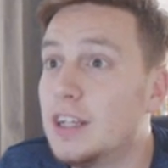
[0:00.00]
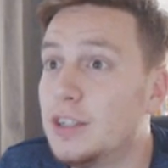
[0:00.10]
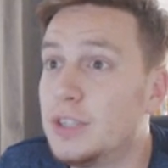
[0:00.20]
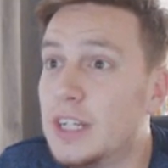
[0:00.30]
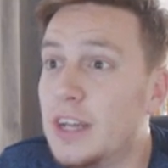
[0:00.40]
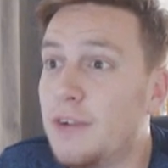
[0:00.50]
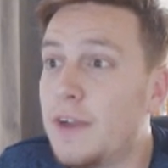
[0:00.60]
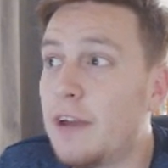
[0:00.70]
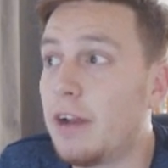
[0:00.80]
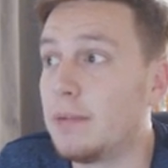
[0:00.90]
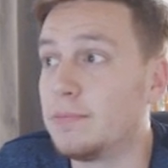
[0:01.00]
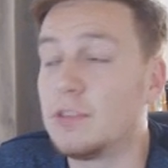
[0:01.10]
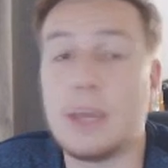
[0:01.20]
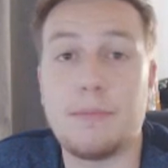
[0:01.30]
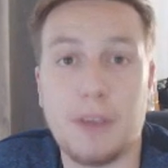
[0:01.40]
Eugenio Vera,
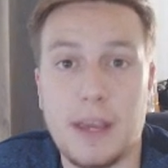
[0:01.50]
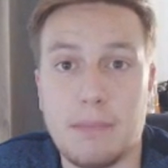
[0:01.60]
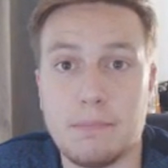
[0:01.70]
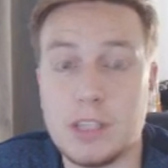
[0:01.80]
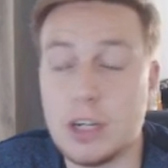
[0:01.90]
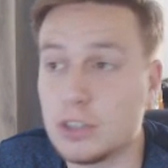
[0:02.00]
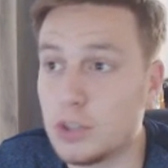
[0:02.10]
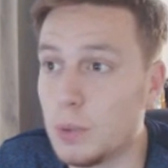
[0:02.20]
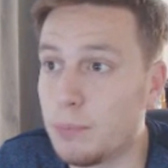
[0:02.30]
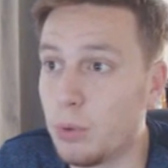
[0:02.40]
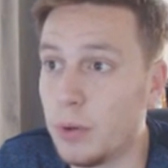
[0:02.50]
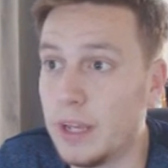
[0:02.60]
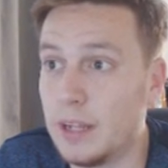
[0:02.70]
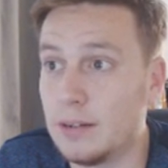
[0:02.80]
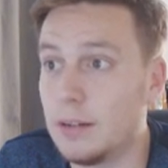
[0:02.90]
same for him, youngster we brought
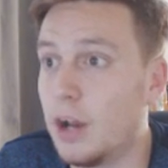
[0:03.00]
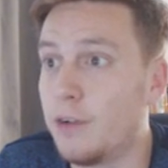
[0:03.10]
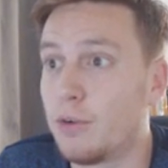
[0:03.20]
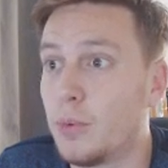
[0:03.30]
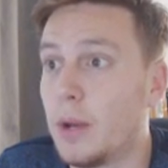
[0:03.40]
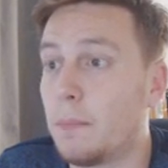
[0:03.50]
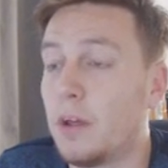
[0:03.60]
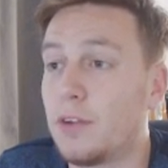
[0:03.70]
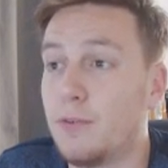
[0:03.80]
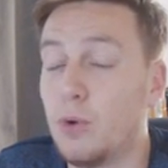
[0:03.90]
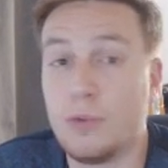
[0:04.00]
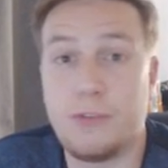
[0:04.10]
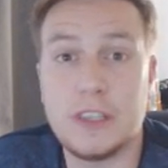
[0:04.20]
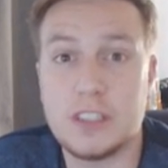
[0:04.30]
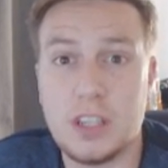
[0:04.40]
in, overall went up +4,
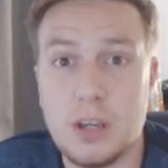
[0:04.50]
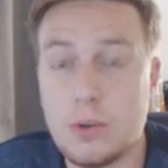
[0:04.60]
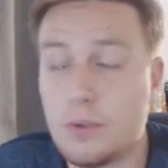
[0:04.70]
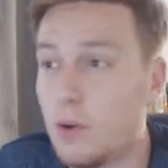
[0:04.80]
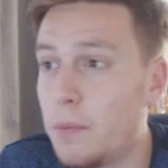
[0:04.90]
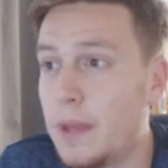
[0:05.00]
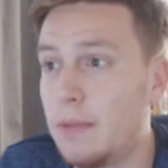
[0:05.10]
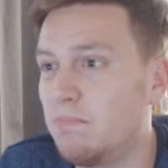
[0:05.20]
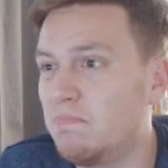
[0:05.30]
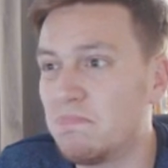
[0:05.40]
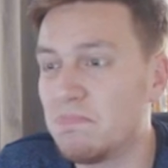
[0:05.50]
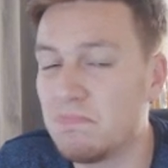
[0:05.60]
fun to use for a bit.